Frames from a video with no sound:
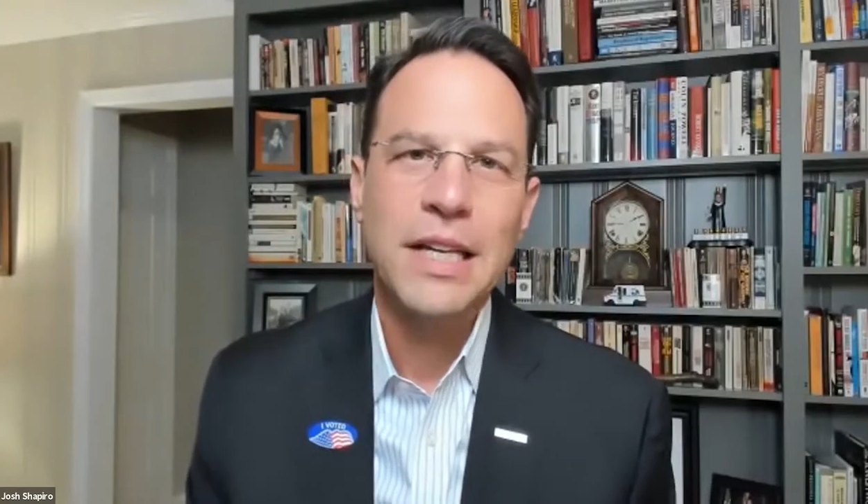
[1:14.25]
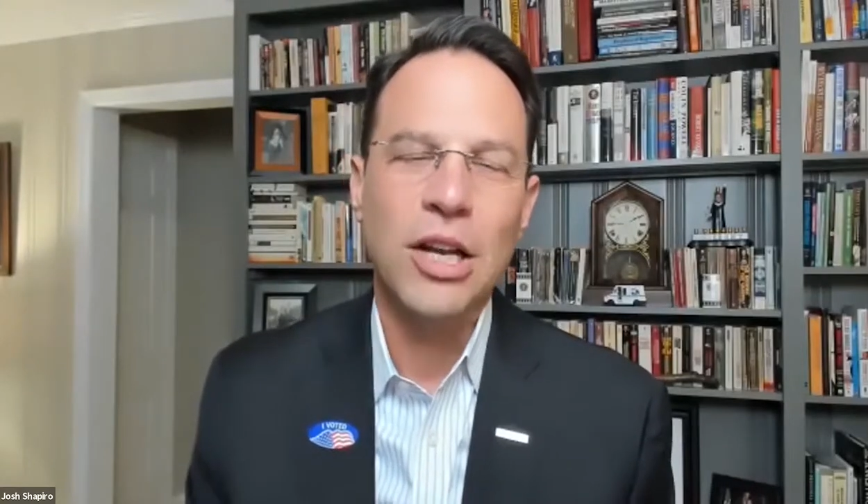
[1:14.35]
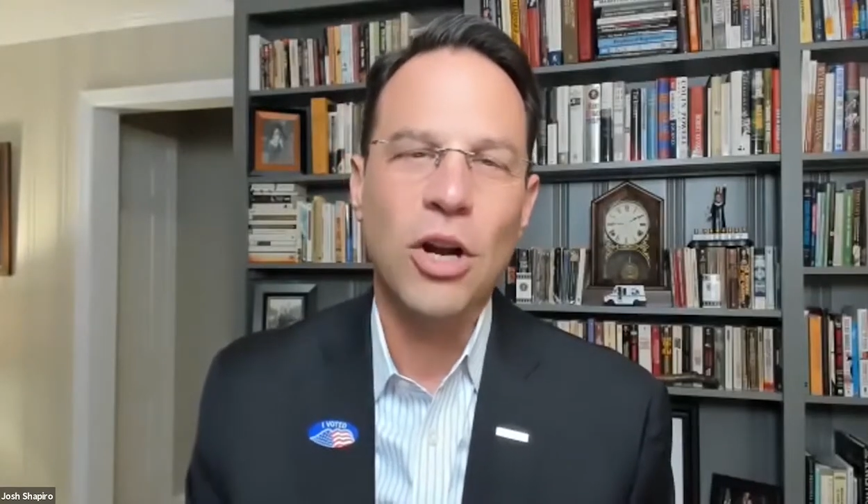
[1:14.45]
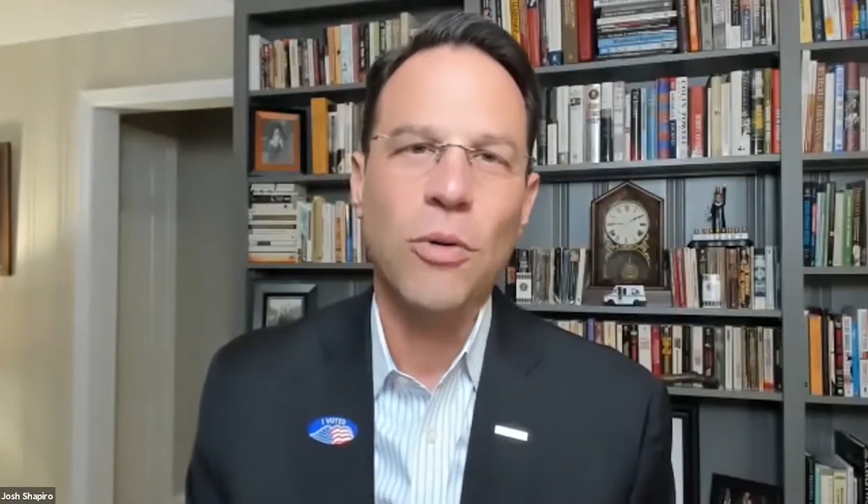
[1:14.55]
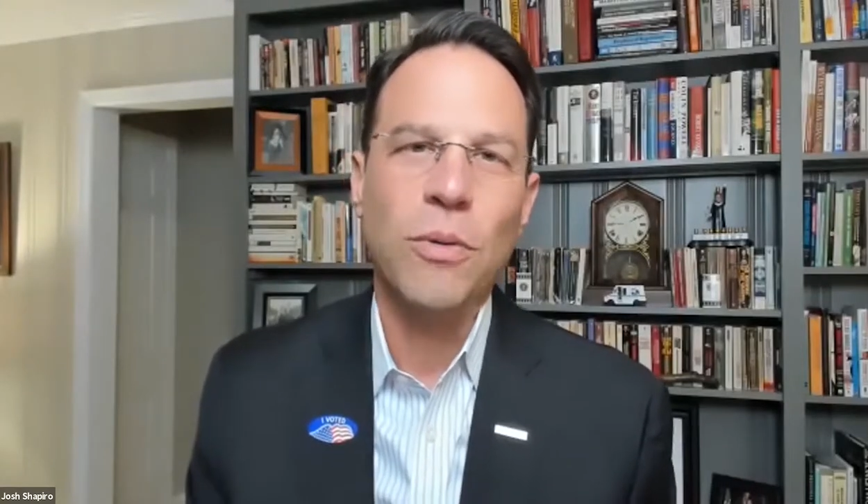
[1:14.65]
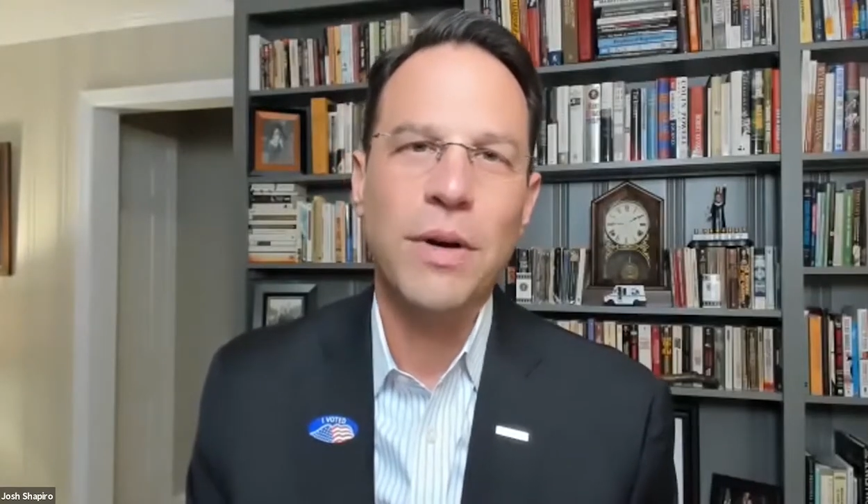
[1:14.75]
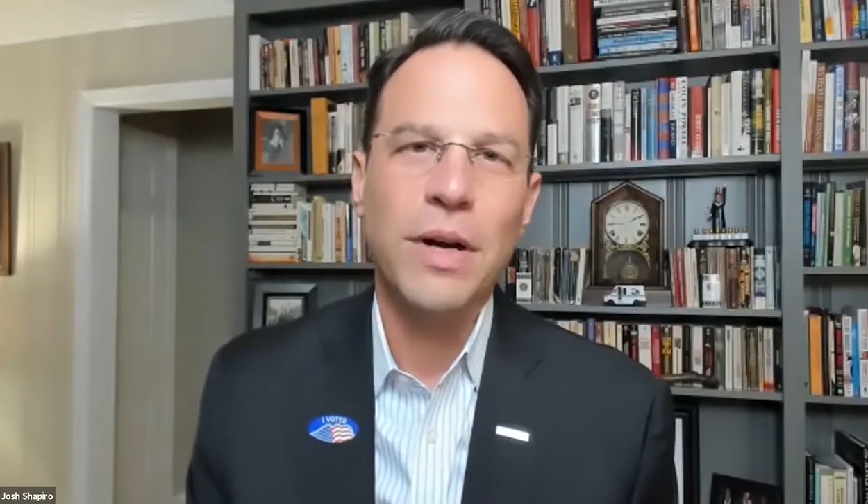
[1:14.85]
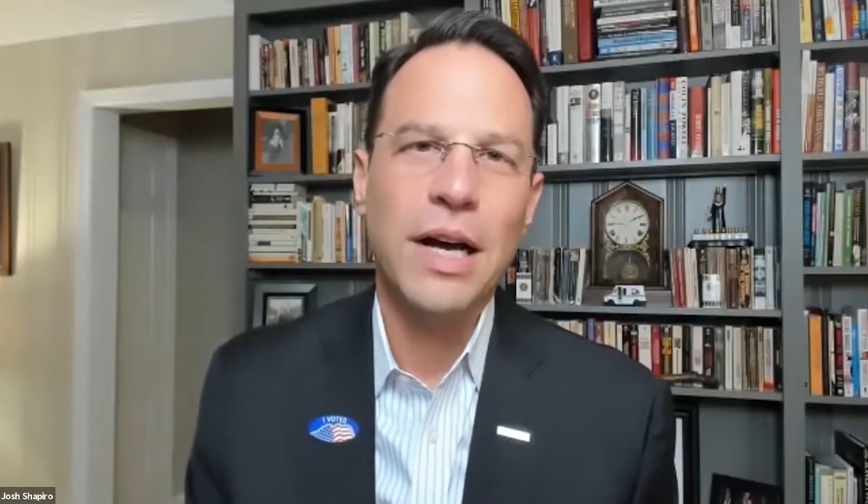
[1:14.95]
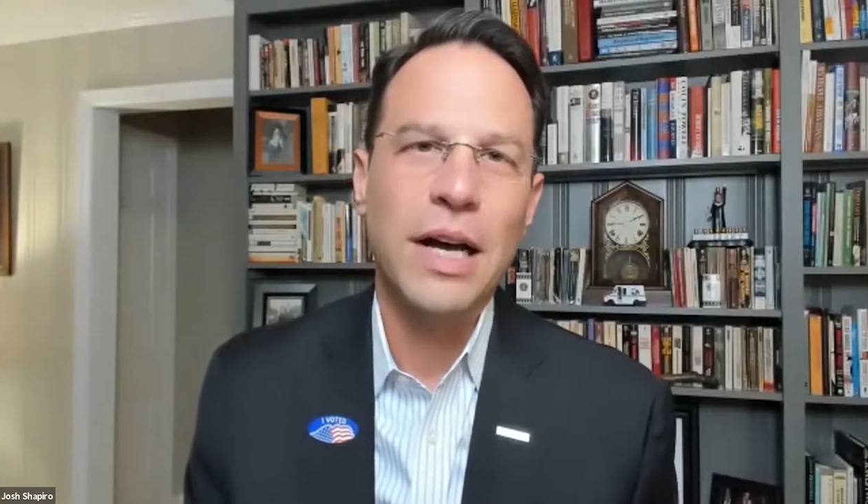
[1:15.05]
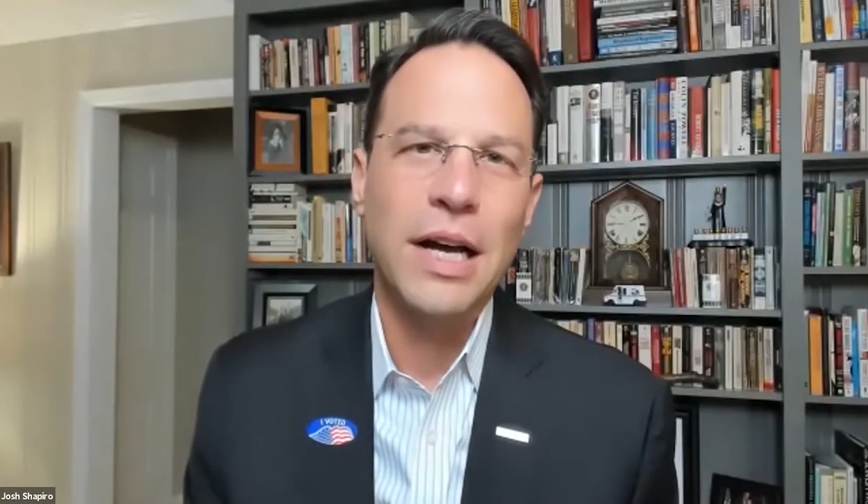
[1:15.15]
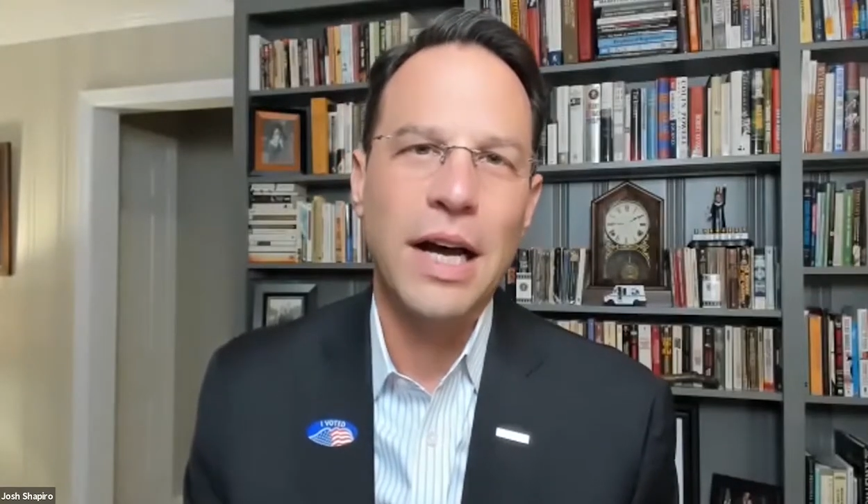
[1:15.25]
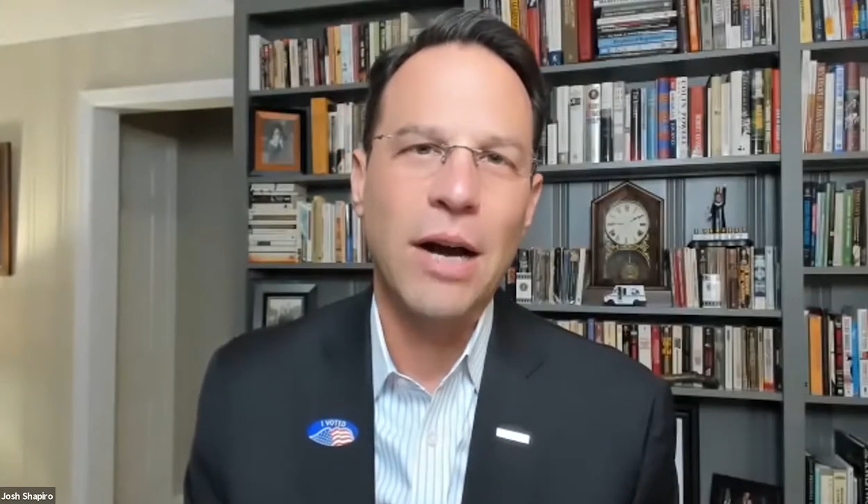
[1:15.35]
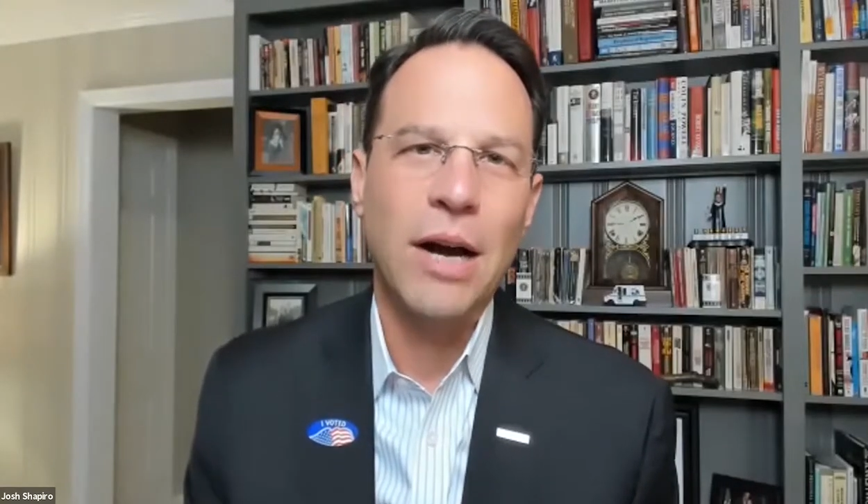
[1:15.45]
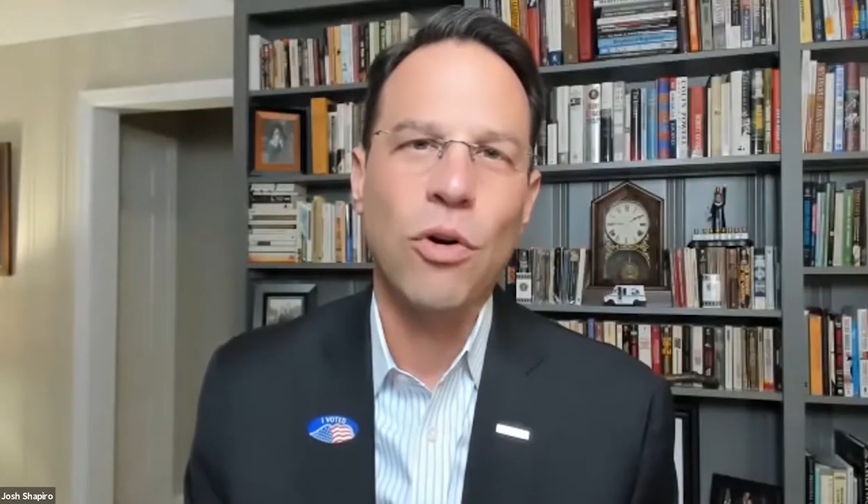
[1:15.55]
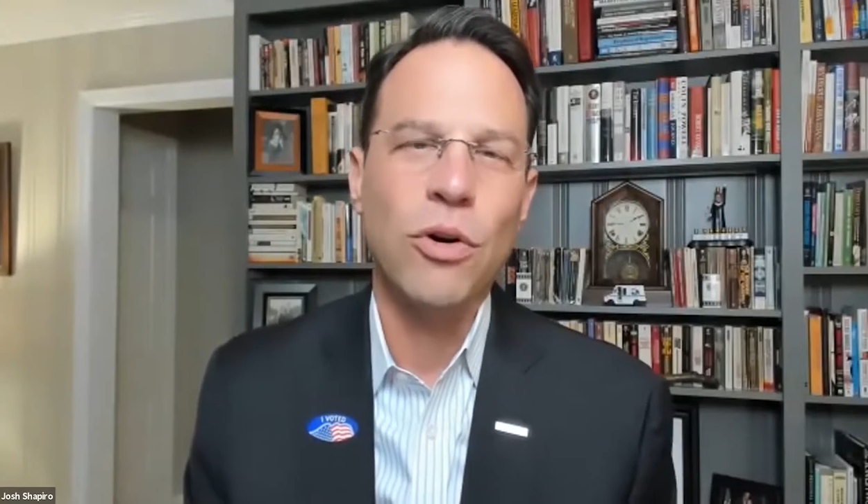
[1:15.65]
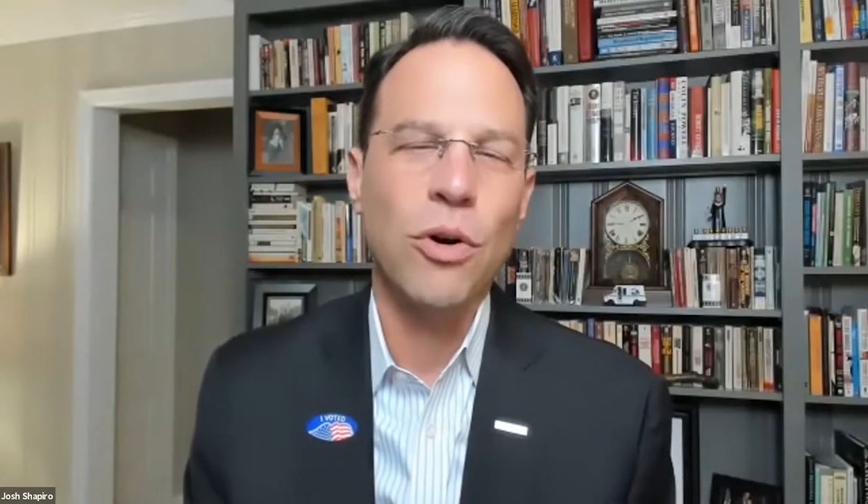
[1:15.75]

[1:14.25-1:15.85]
I won't